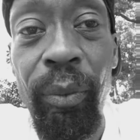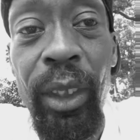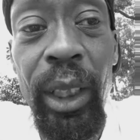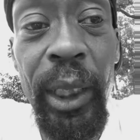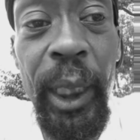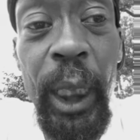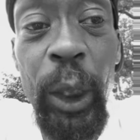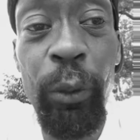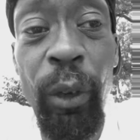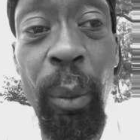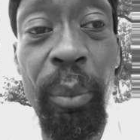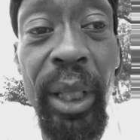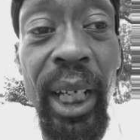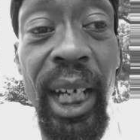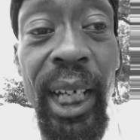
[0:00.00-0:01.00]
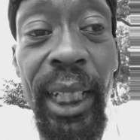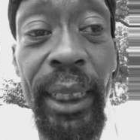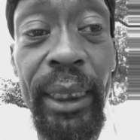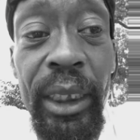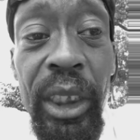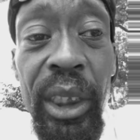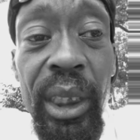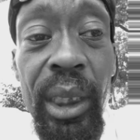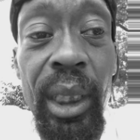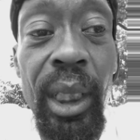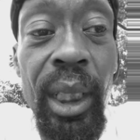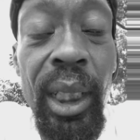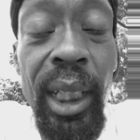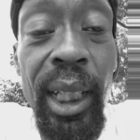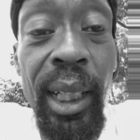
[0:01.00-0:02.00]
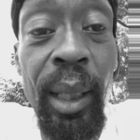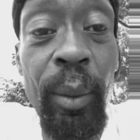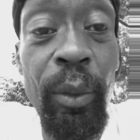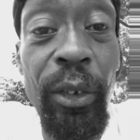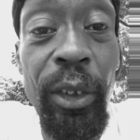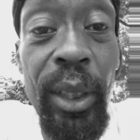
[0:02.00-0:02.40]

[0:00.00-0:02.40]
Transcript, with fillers: leading from behind, of